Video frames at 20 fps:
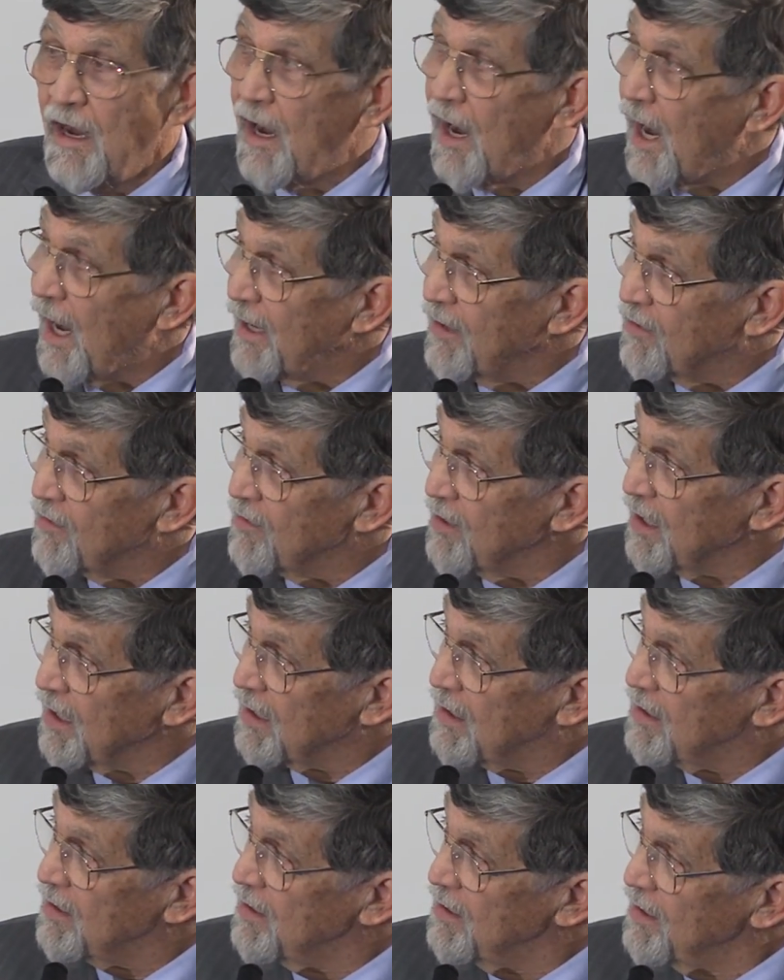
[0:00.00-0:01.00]
I think
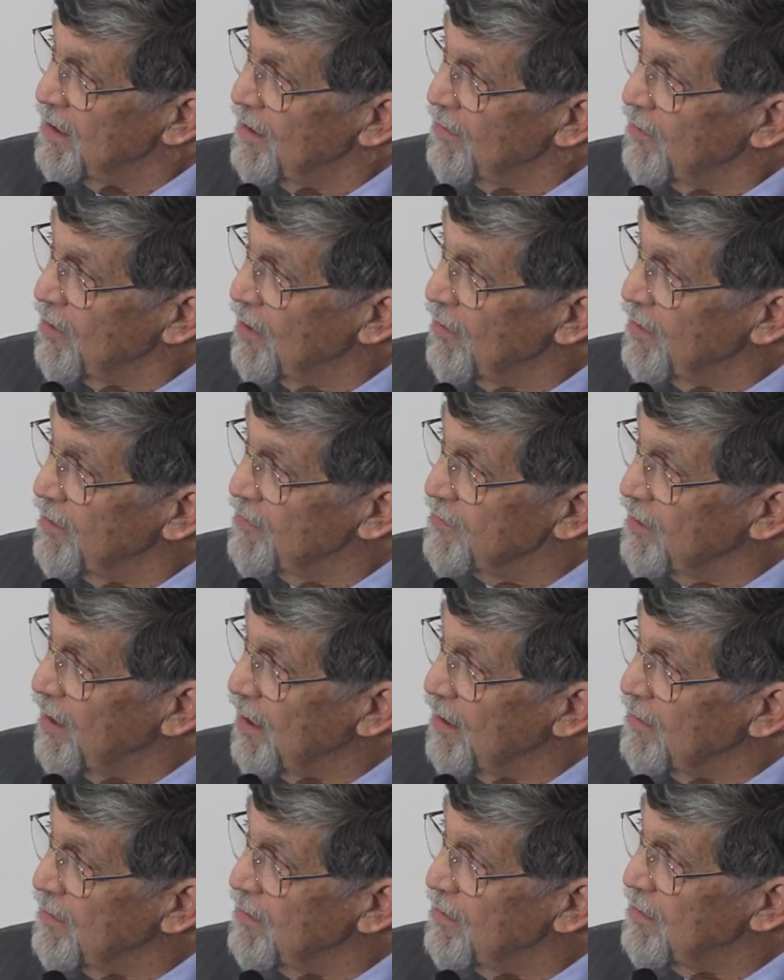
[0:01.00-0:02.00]
there is
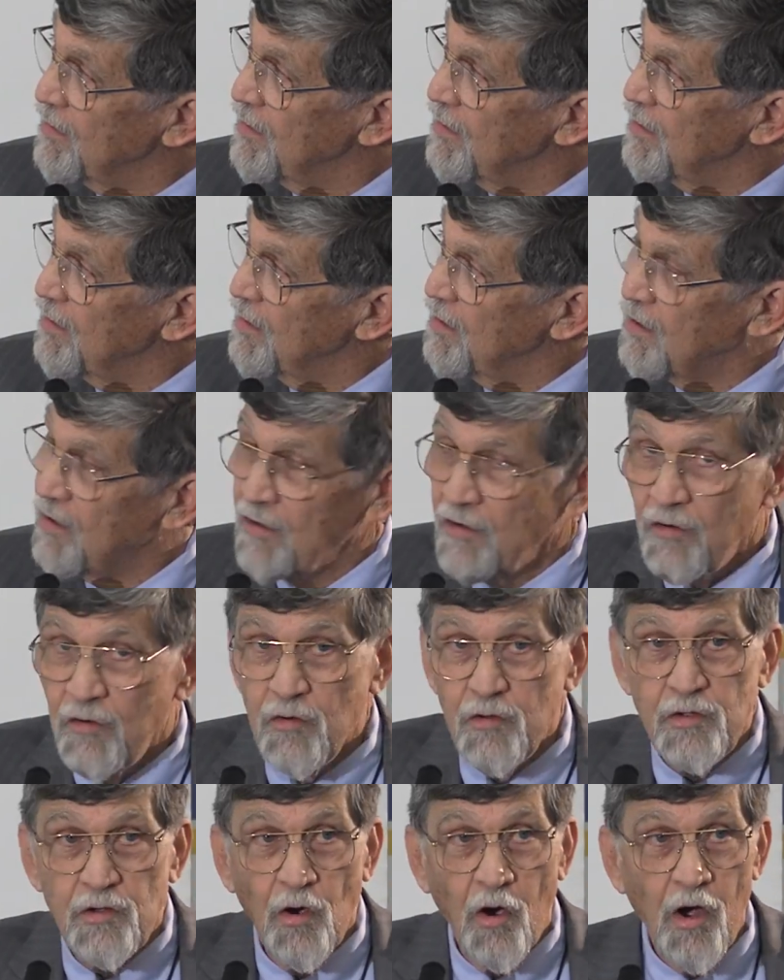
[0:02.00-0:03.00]
a
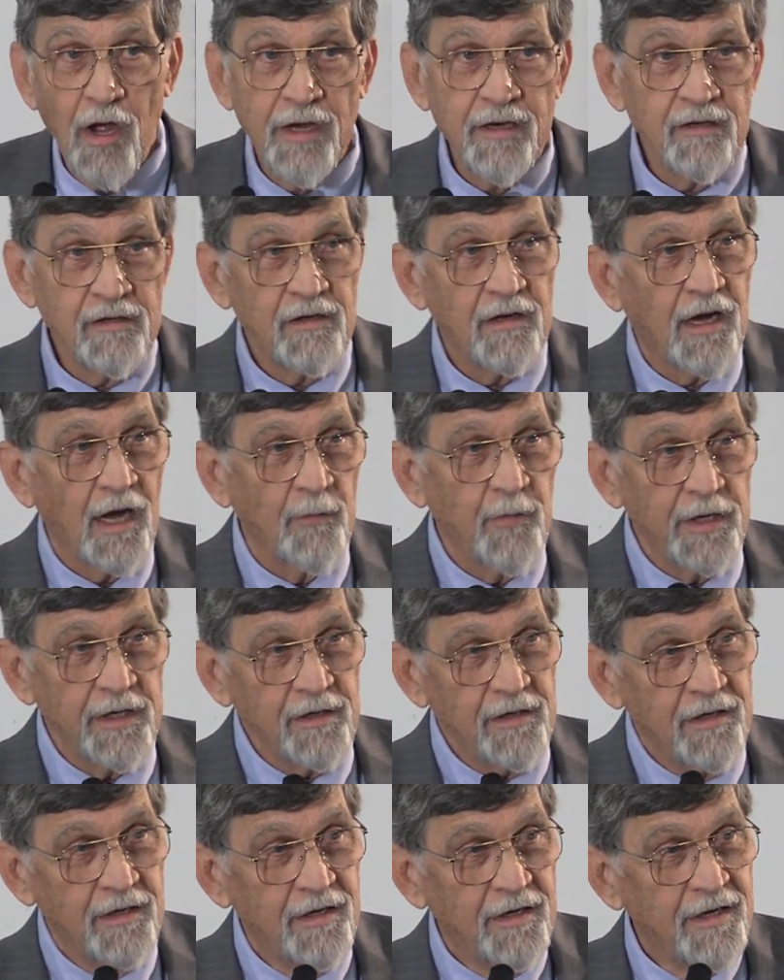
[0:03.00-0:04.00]
new dawn
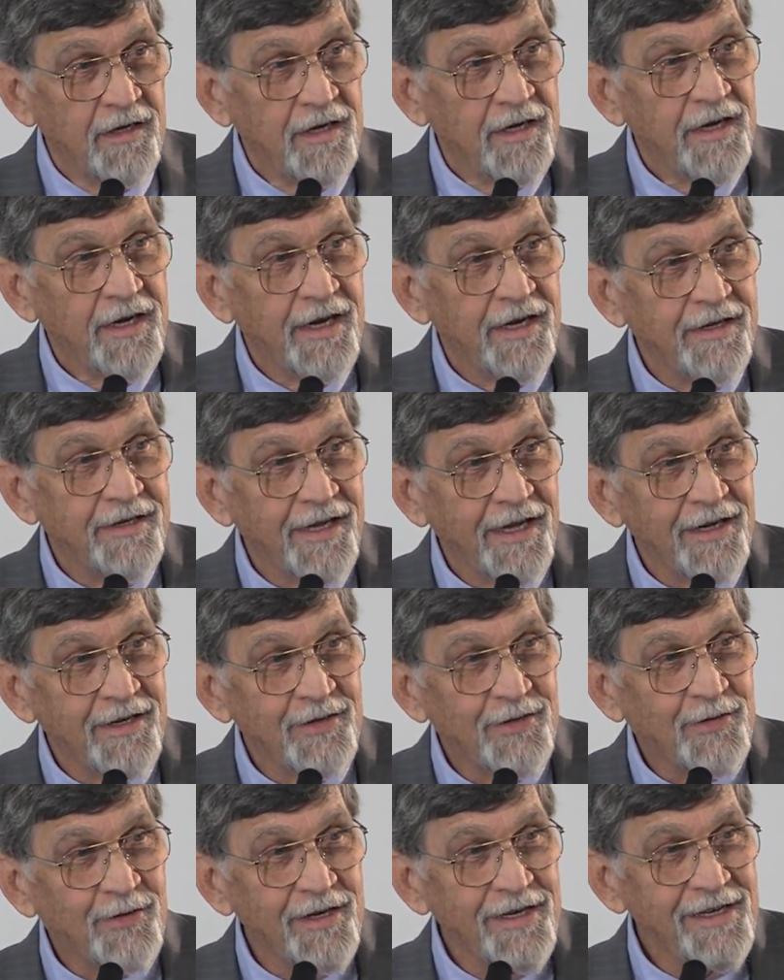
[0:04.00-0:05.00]
coming in
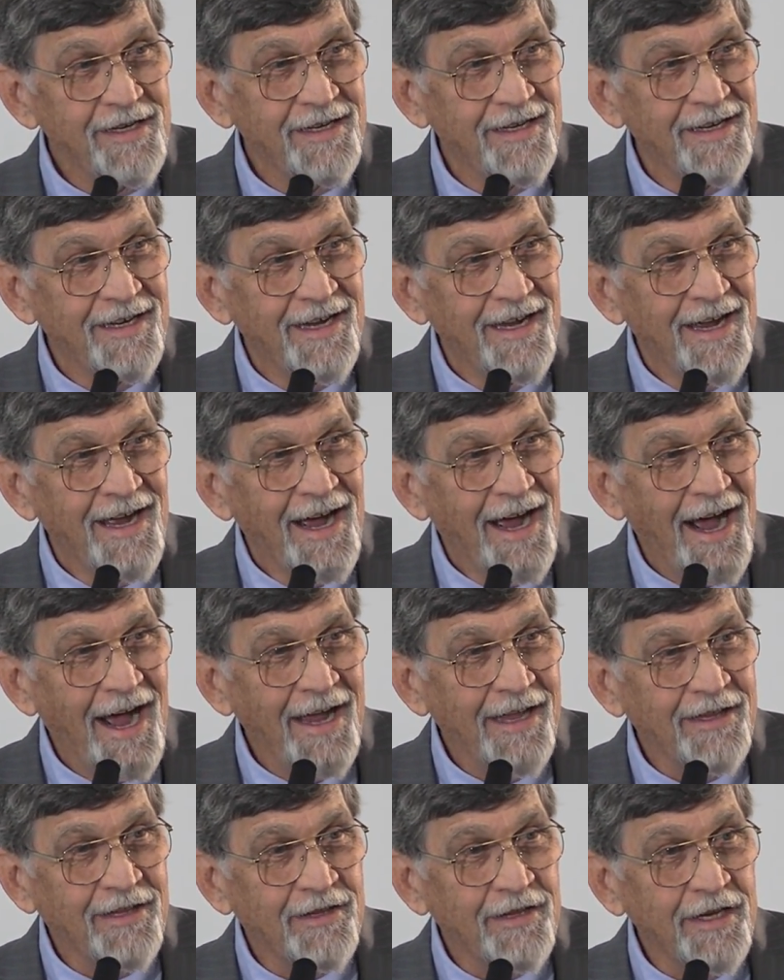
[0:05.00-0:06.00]
dentistry.
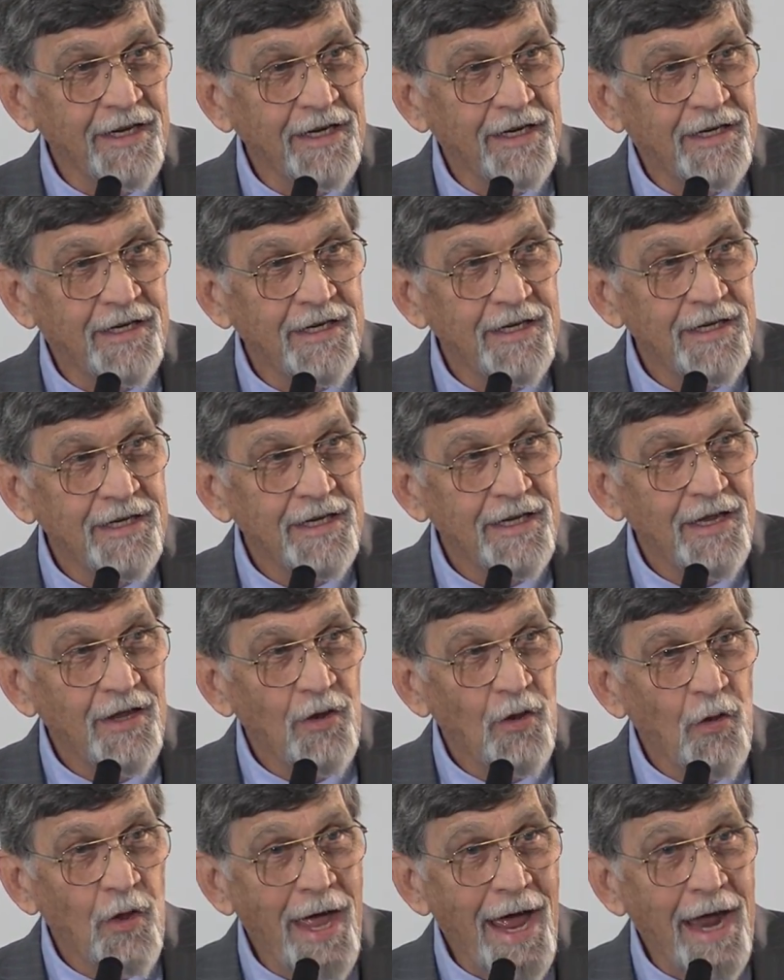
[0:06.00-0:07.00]
I think
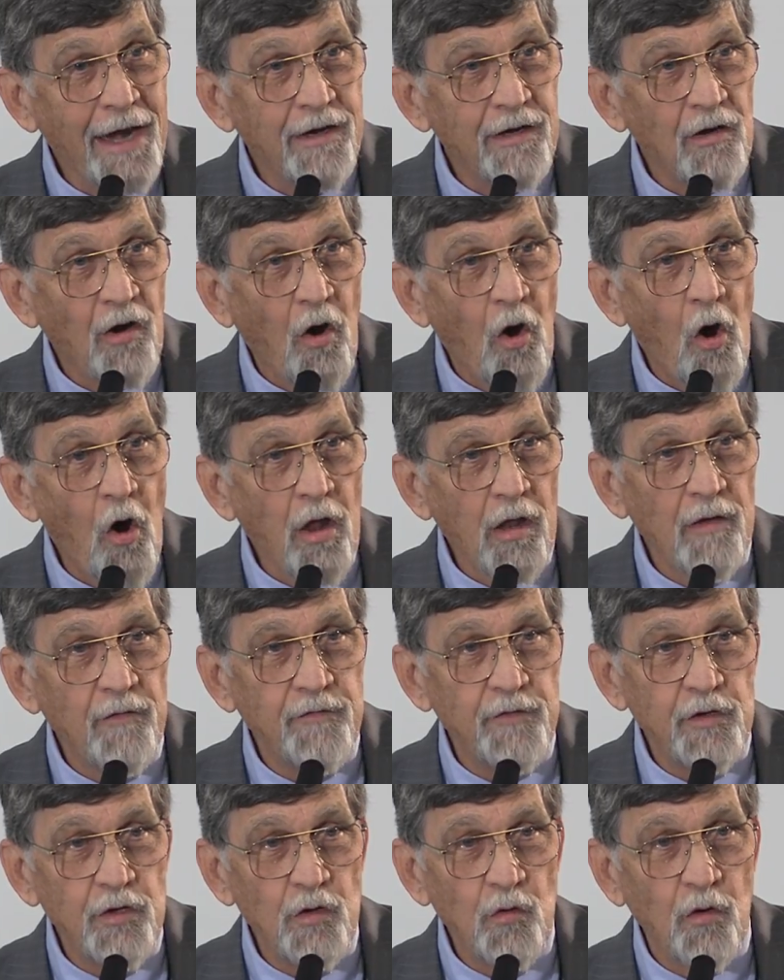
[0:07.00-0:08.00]
that all of
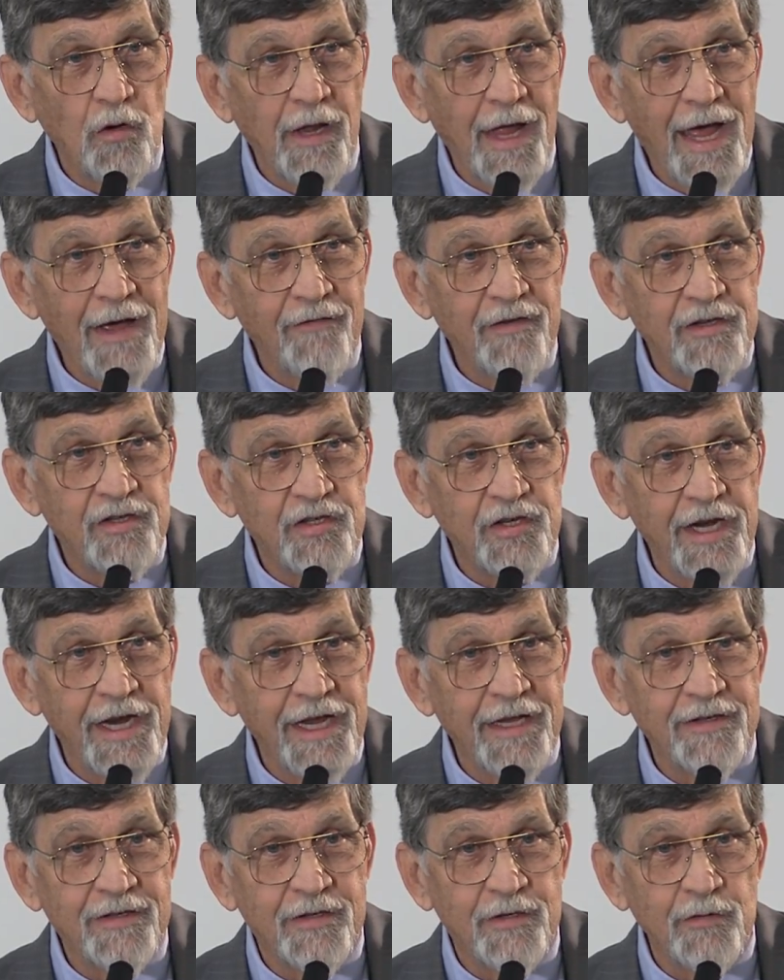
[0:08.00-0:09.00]
you will have a
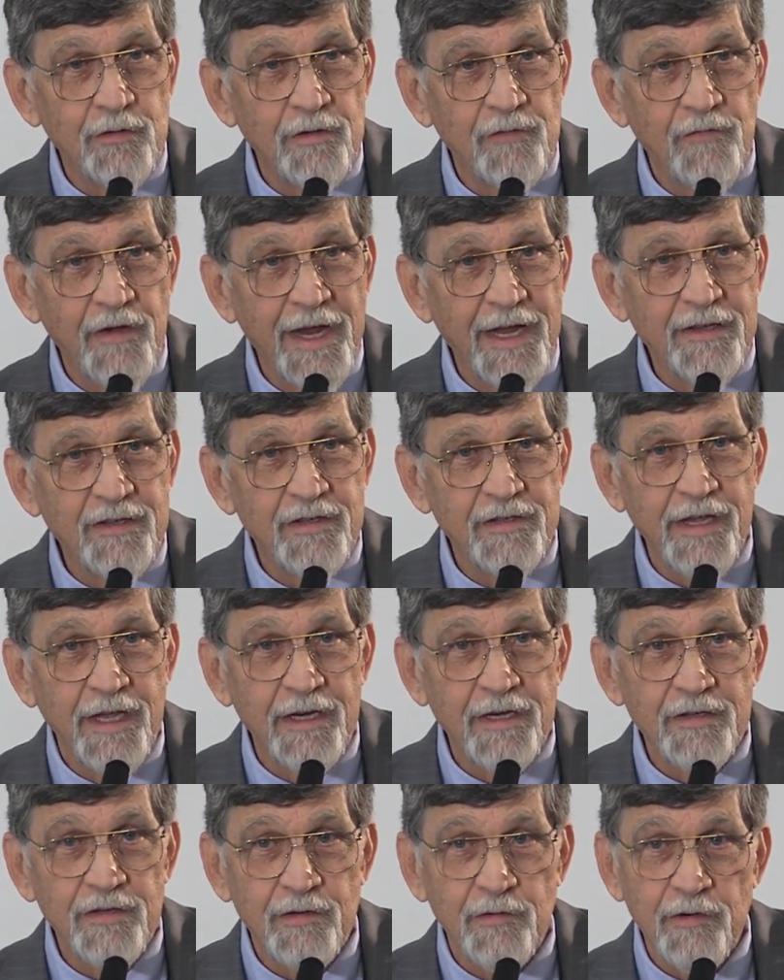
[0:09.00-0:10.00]
chance to advance
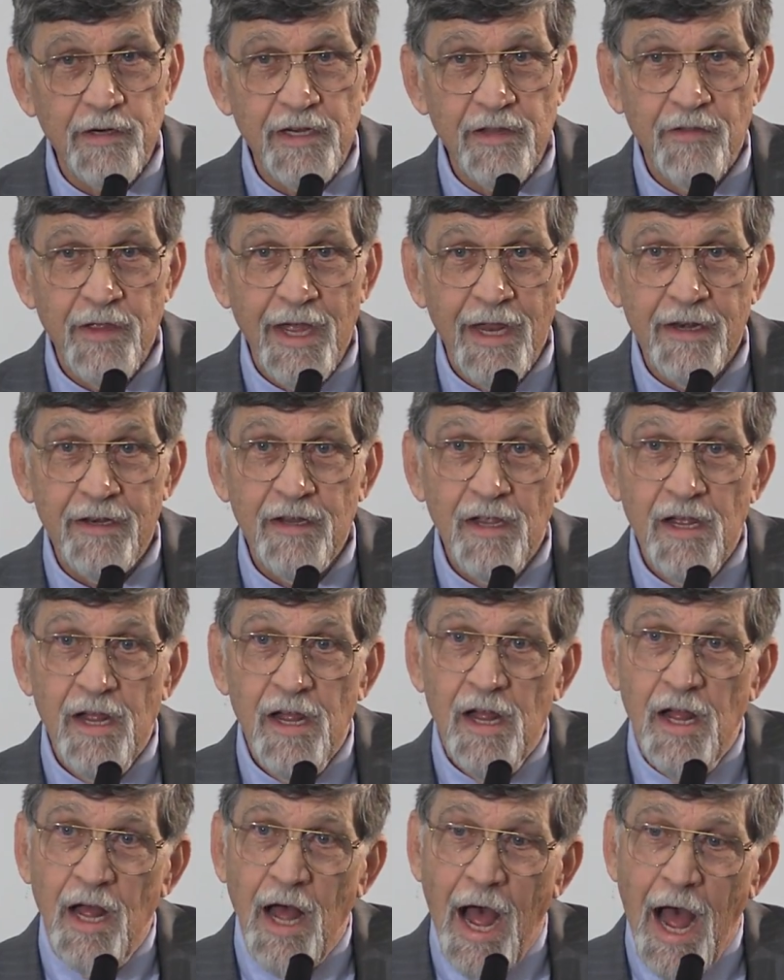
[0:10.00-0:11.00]
dentistry, that
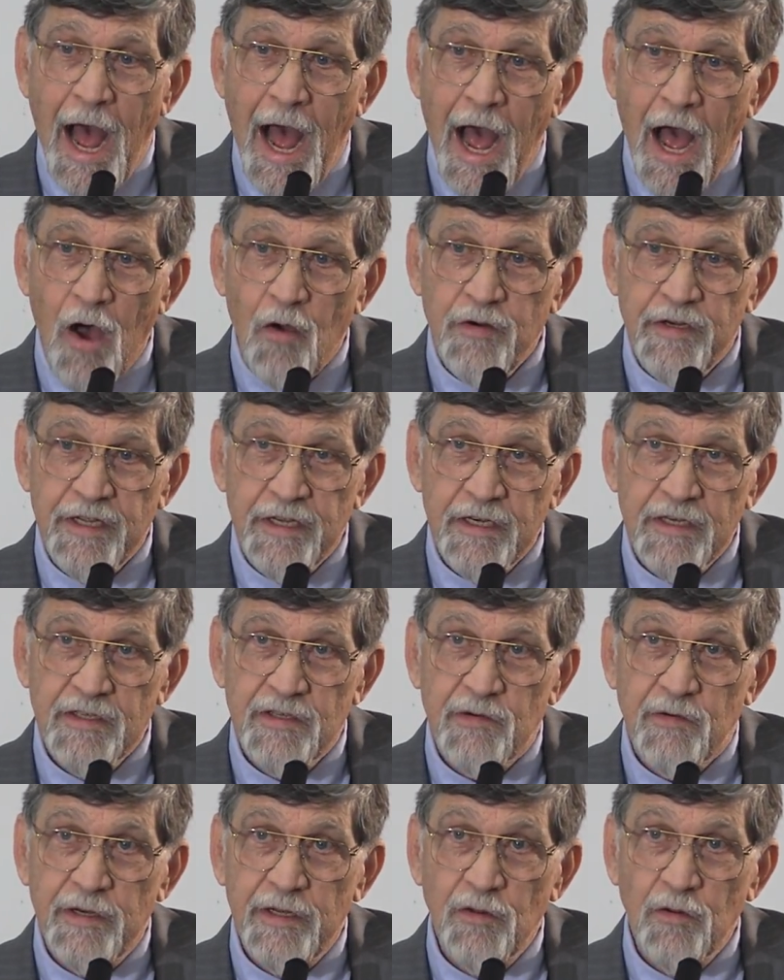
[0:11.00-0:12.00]
how
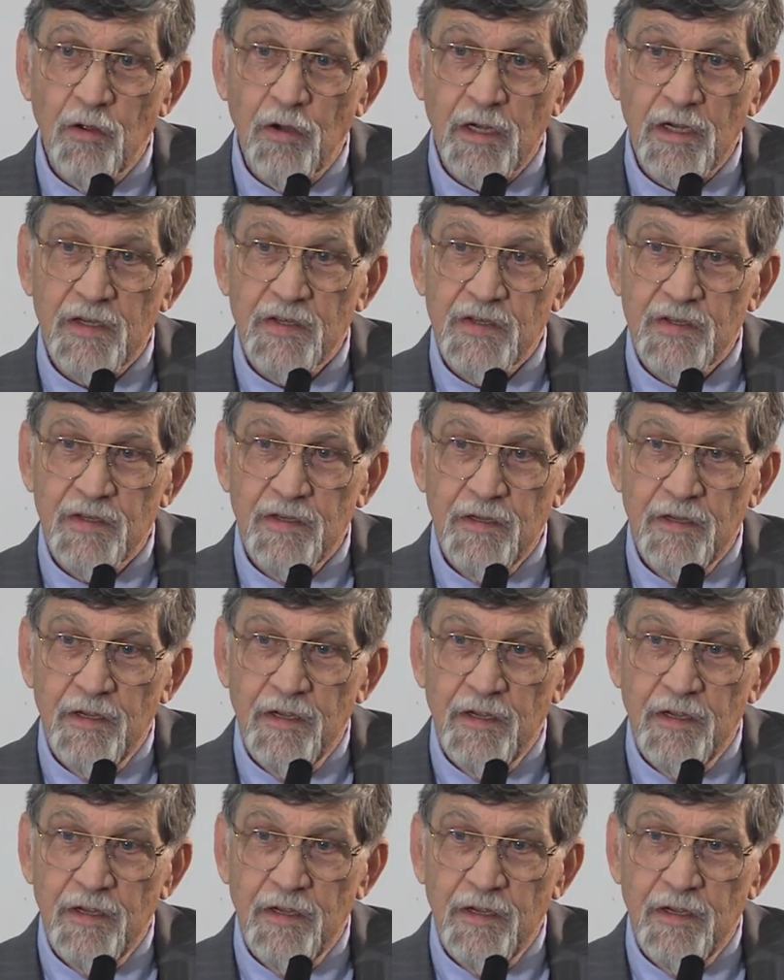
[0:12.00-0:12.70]
dentistry looks